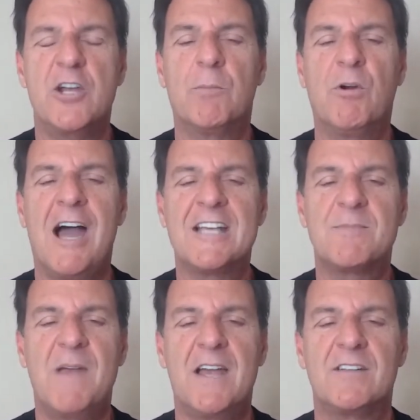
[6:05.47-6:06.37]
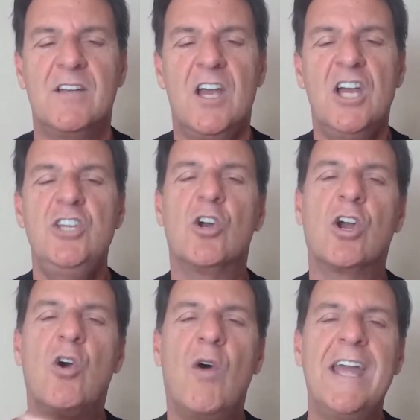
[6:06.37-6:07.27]
your prospect,
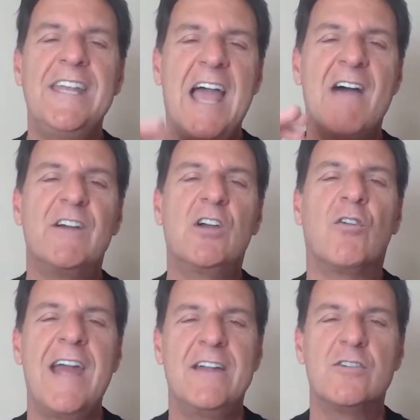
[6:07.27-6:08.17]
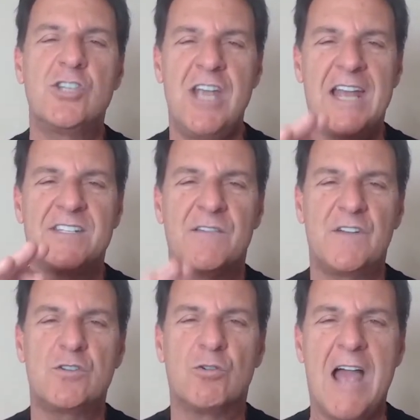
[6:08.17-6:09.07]
you're going to have a greater chance
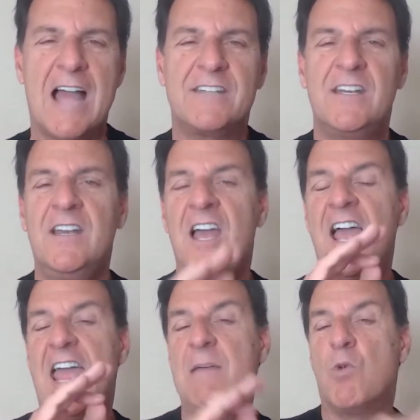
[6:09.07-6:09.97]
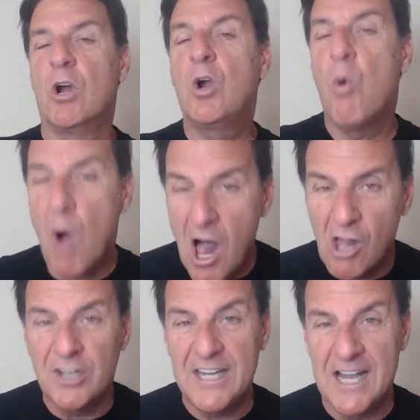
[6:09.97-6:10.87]
of attracting a more
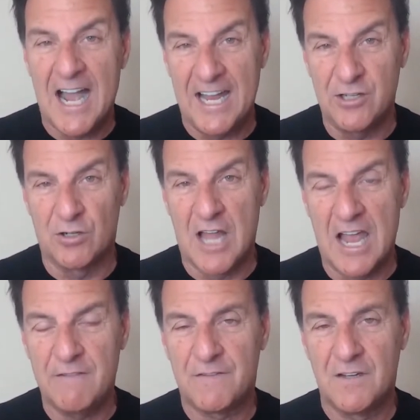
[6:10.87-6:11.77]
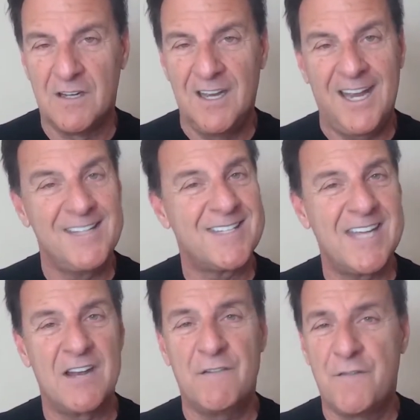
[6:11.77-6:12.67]
quality guy in your life
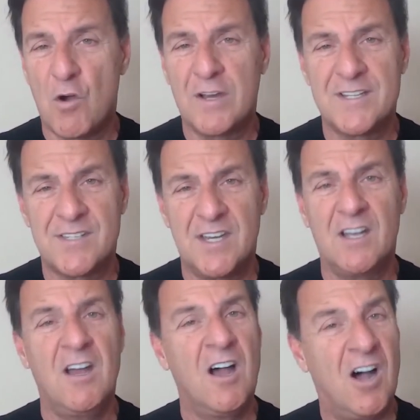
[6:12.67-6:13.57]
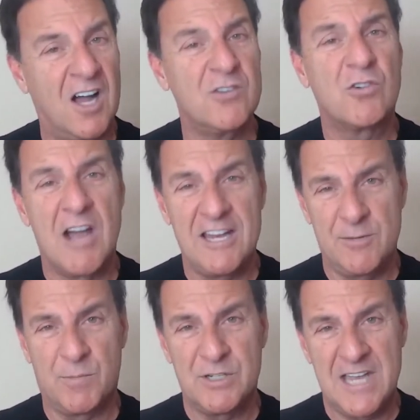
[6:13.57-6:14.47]
instead of focusing on trying
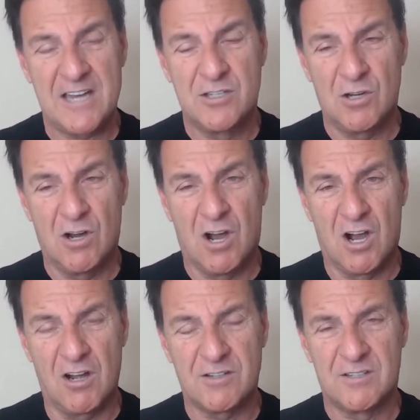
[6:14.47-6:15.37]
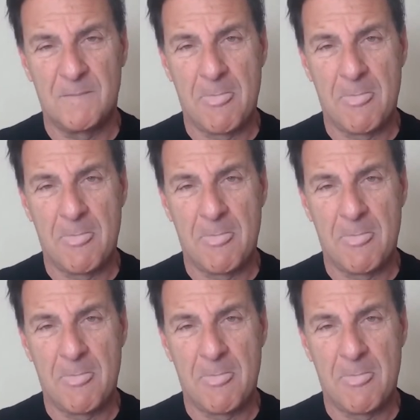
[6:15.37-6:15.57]
to protect your heart.